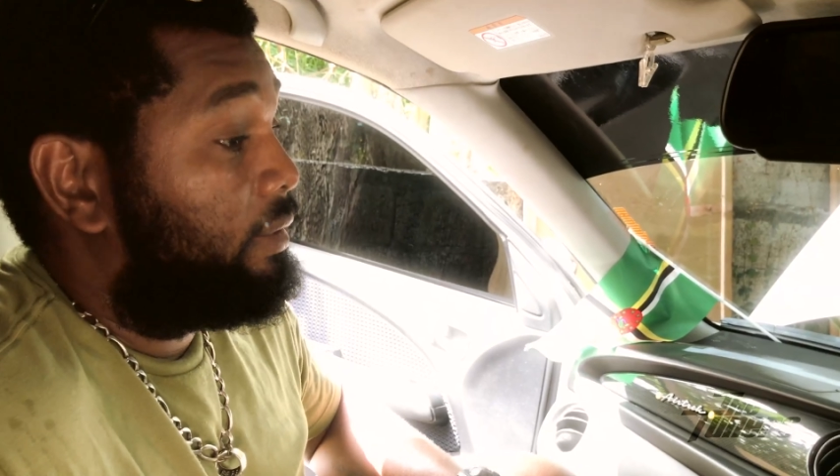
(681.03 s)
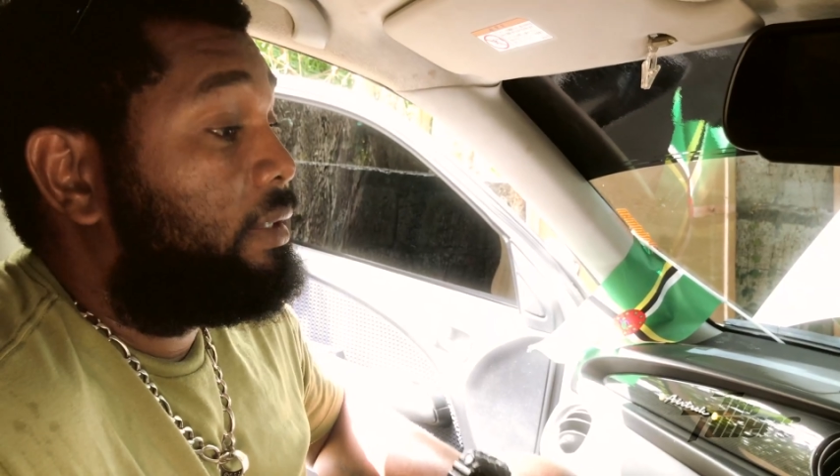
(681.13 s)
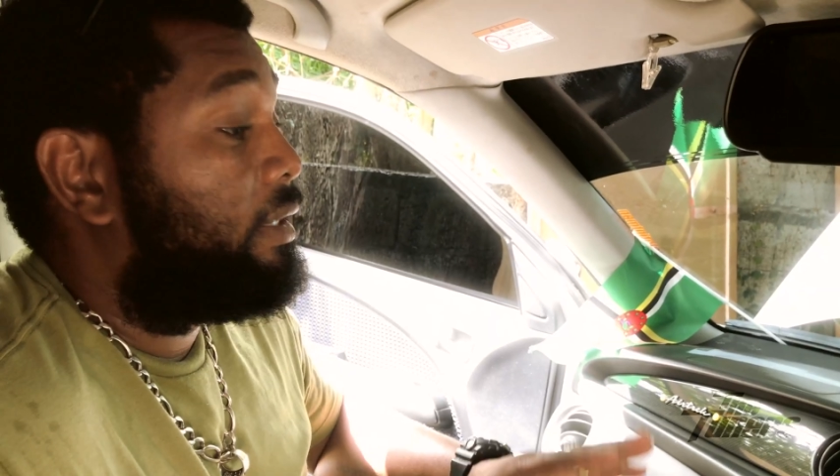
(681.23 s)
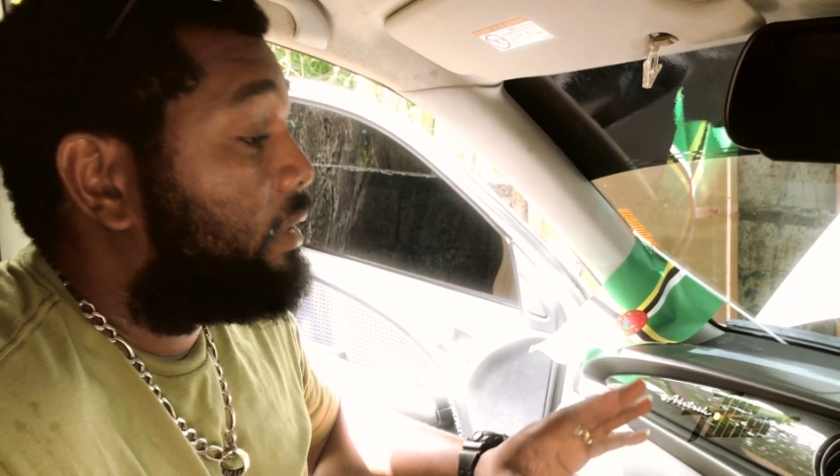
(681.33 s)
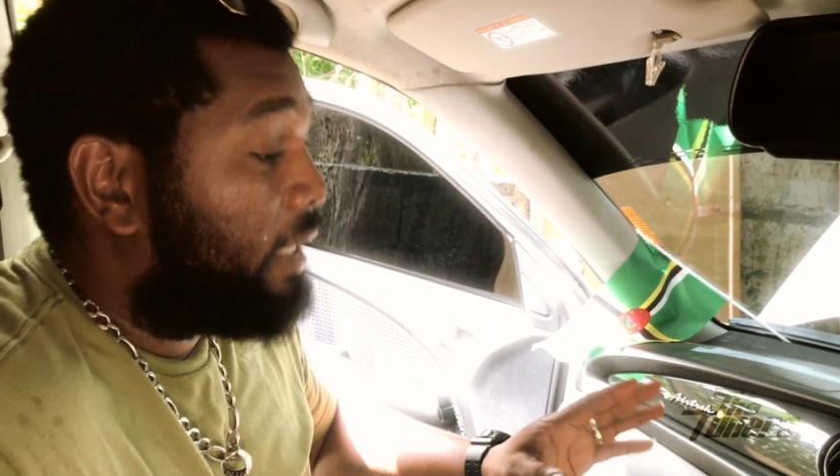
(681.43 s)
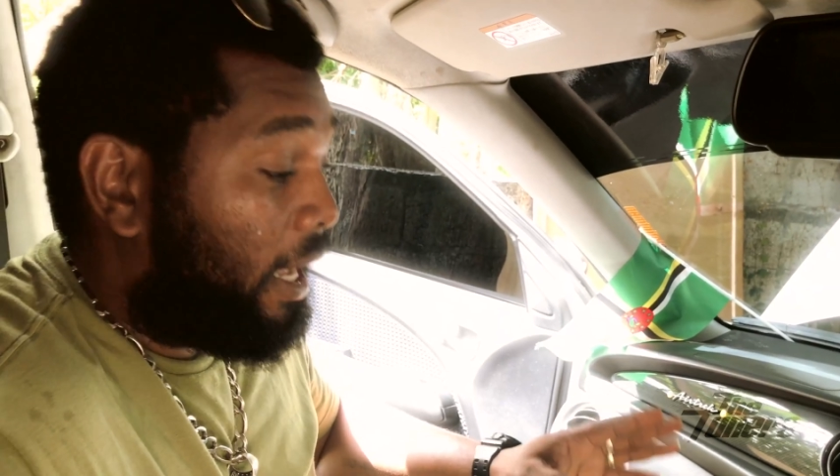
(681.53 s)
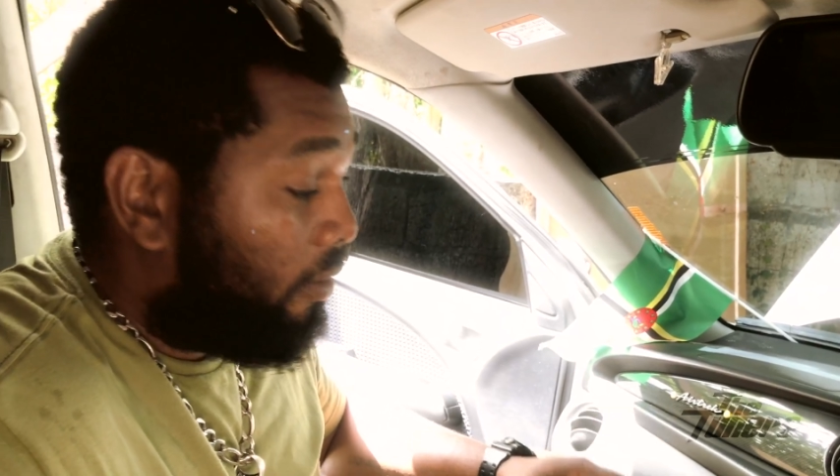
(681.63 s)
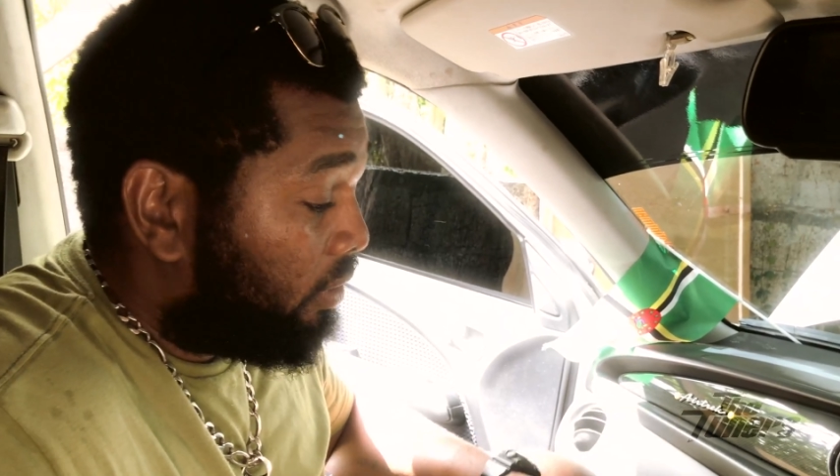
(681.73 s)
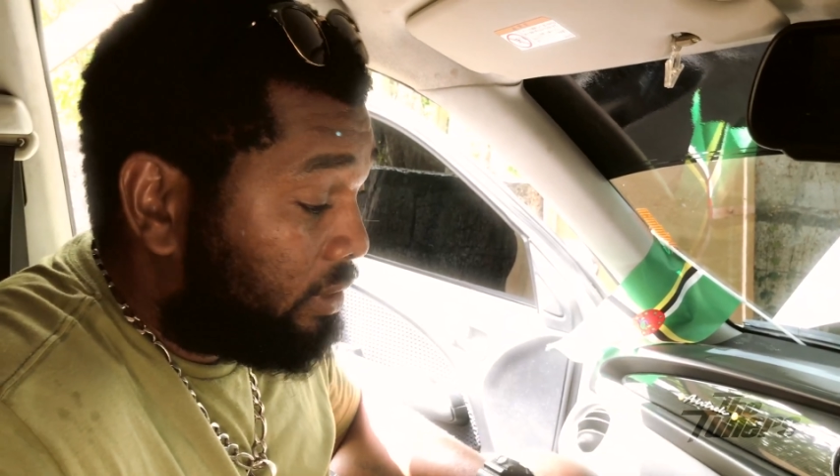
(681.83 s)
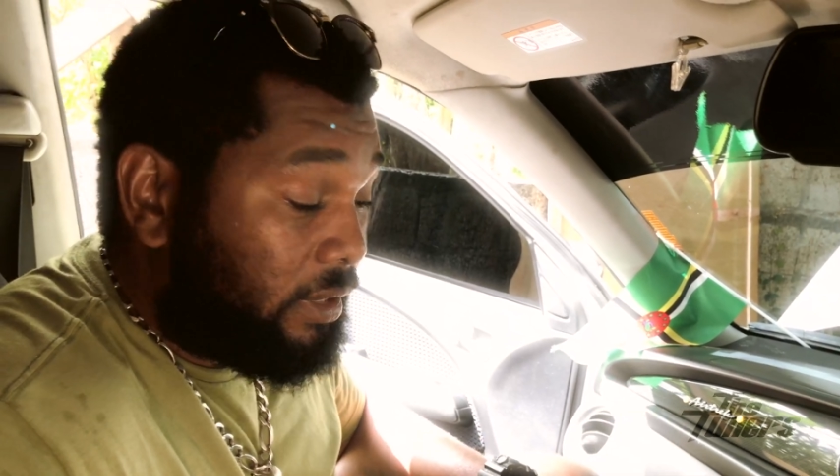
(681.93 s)
This
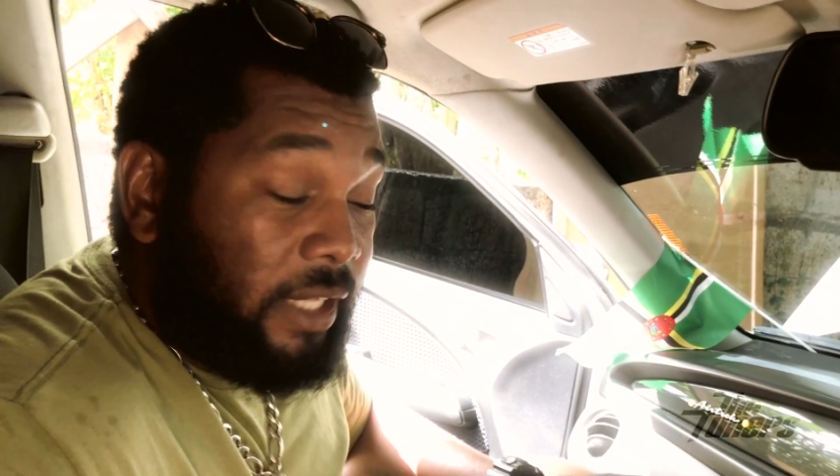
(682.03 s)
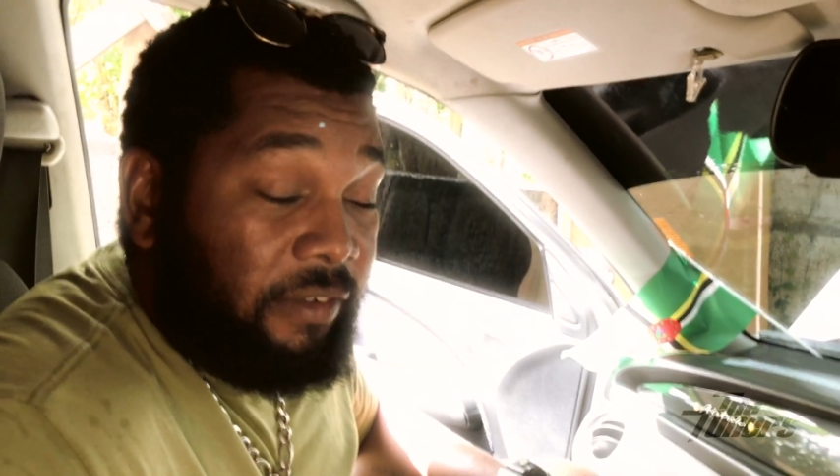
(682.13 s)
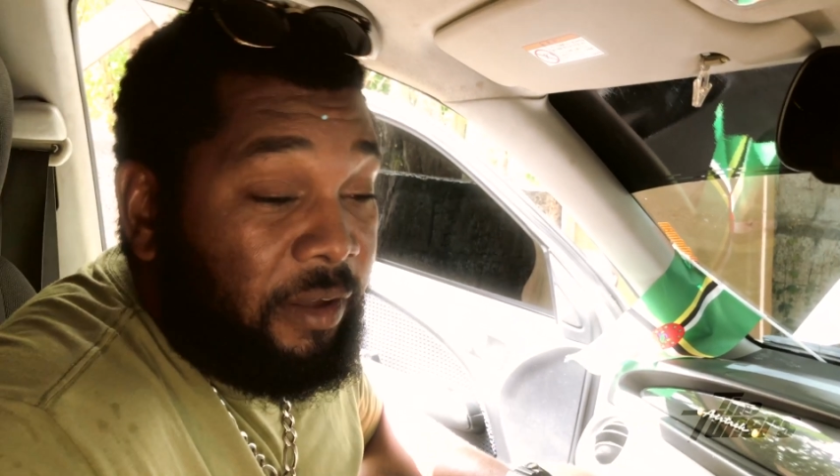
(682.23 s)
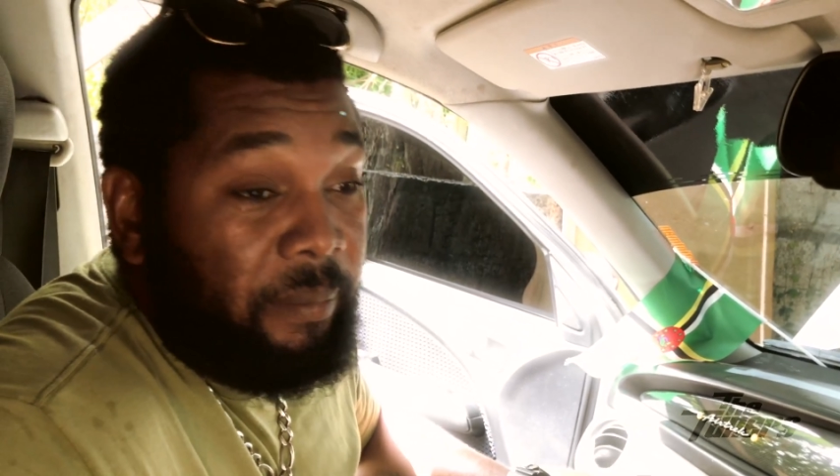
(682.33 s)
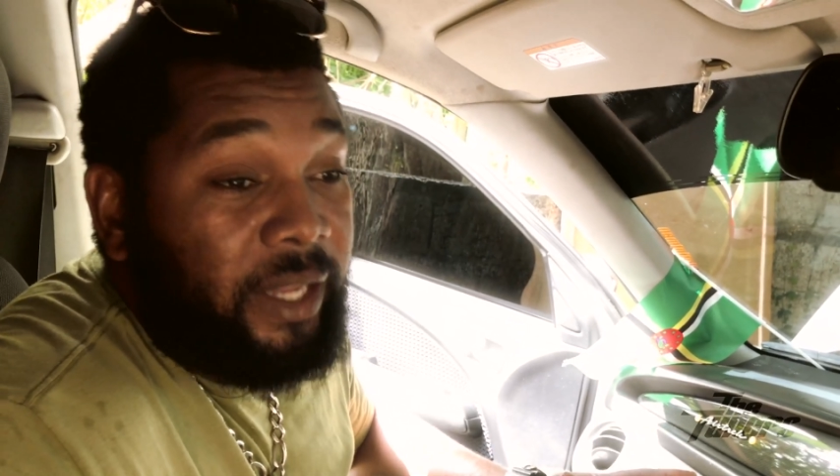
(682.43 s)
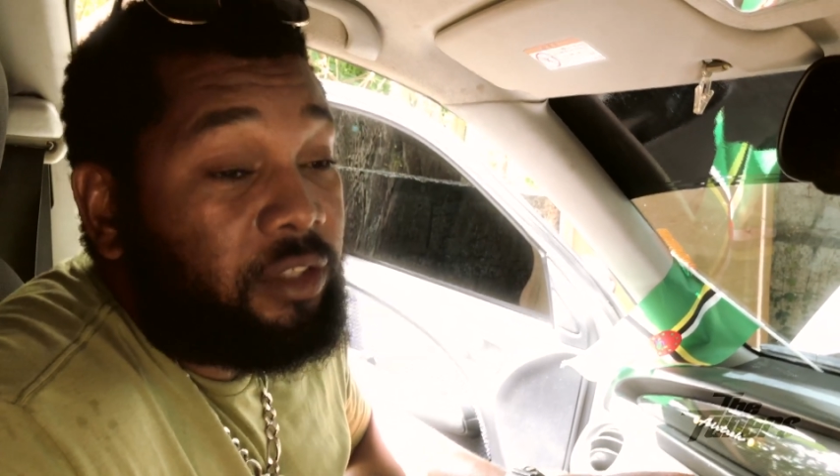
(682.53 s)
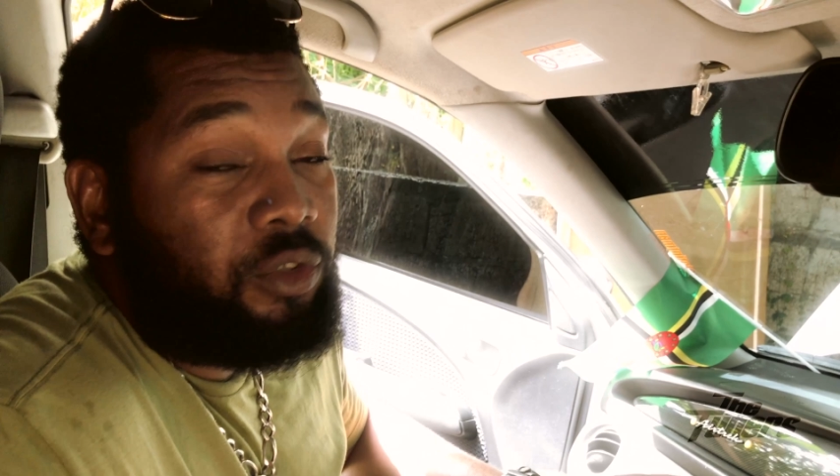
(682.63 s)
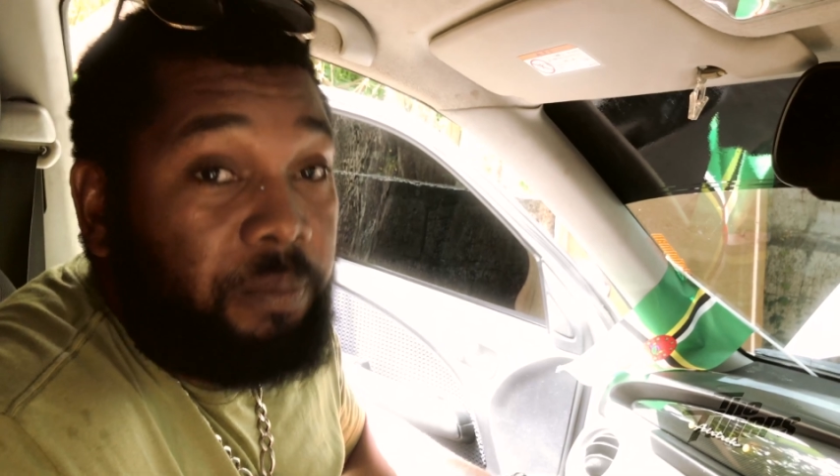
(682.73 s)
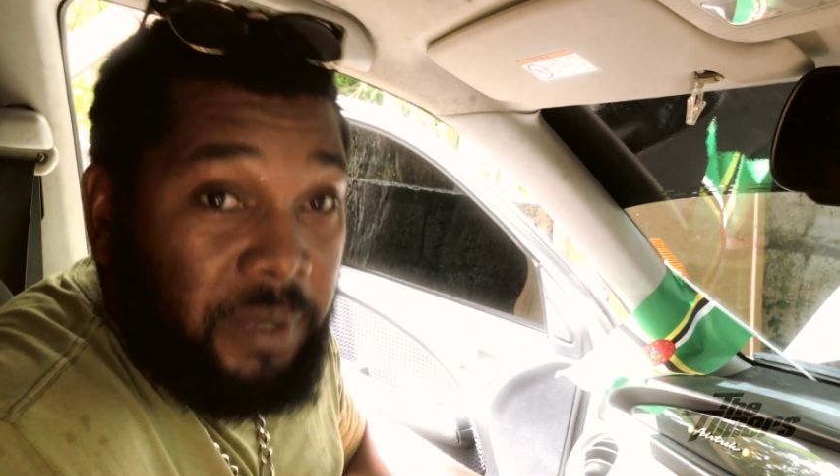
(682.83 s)
car was never meant to